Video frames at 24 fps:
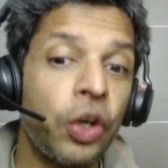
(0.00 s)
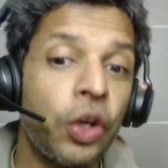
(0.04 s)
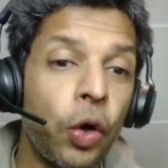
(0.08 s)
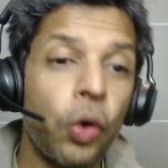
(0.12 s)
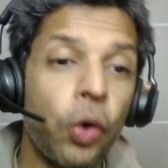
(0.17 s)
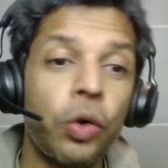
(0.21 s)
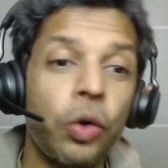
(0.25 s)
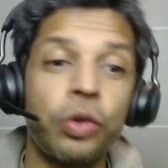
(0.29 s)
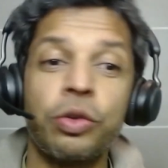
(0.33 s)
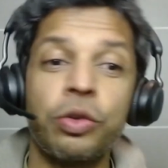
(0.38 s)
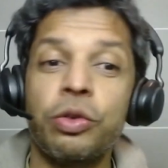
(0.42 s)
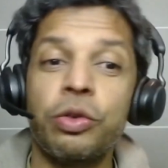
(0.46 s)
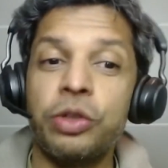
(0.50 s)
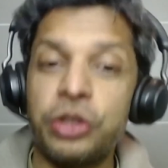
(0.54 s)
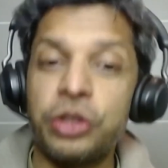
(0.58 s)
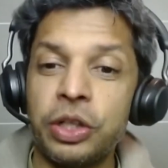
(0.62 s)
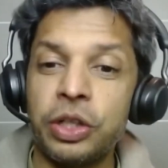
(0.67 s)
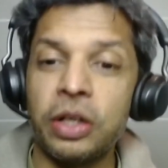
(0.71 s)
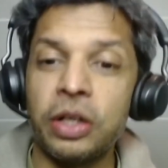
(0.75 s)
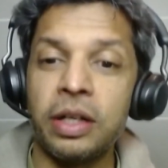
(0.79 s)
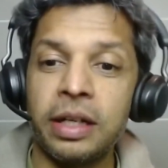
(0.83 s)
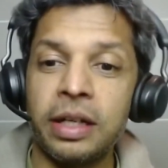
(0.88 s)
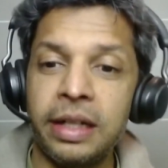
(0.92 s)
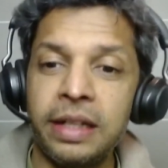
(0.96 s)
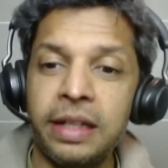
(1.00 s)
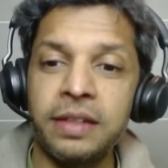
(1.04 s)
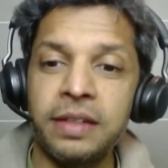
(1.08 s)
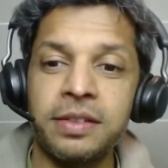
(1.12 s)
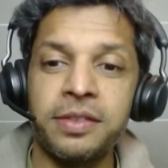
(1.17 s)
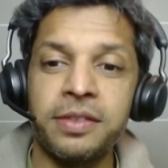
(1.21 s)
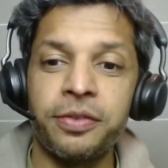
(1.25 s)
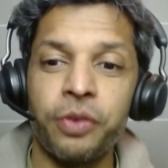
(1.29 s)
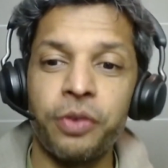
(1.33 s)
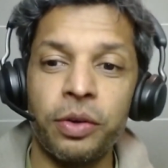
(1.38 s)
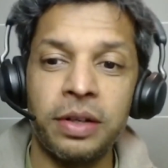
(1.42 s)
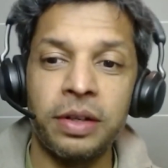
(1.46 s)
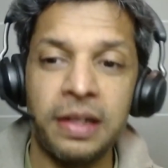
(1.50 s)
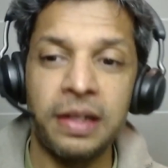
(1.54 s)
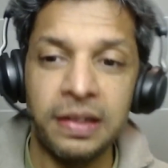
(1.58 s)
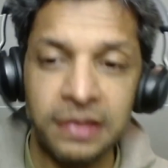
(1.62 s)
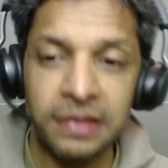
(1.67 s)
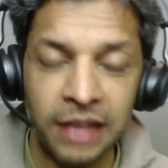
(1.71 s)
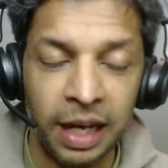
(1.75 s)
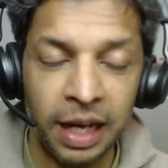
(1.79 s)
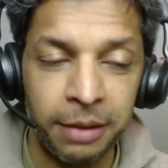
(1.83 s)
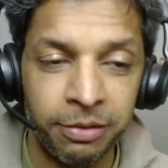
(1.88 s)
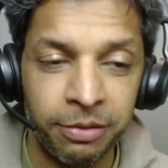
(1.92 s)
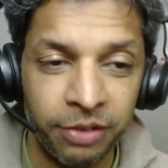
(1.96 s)
go-to journalist for
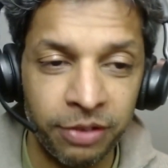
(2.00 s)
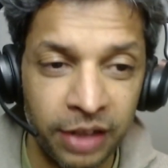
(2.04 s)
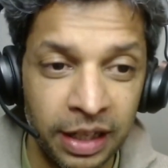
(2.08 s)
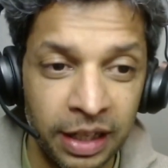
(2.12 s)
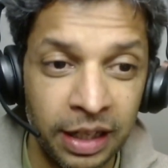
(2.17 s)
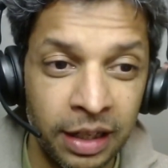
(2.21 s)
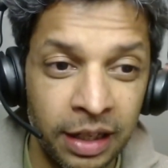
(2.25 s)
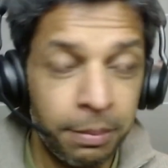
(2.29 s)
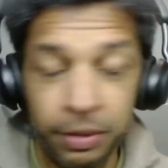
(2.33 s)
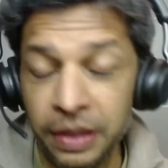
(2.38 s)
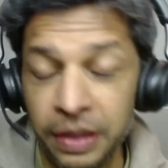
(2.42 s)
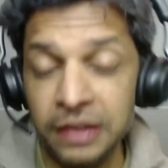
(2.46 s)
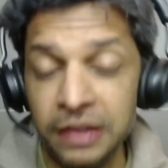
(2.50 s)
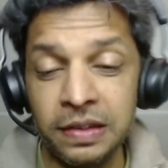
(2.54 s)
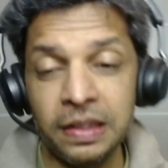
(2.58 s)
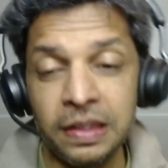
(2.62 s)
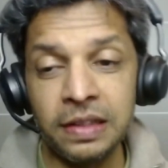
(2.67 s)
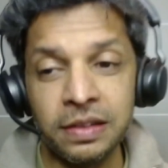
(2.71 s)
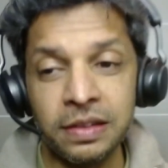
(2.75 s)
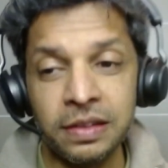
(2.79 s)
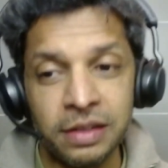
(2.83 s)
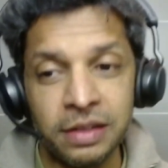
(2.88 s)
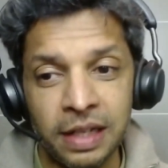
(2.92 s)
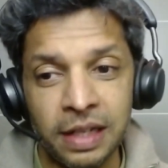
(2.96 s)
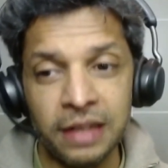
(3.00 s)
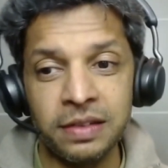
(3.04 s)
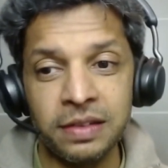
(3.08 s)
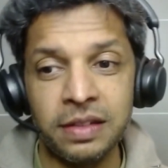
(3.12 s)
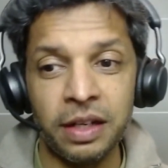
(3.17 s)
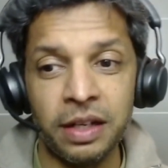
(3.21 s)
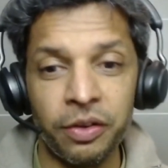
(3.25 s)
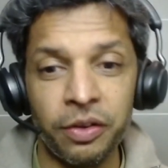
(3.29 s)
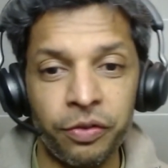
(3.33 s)
deciphering pre-season testing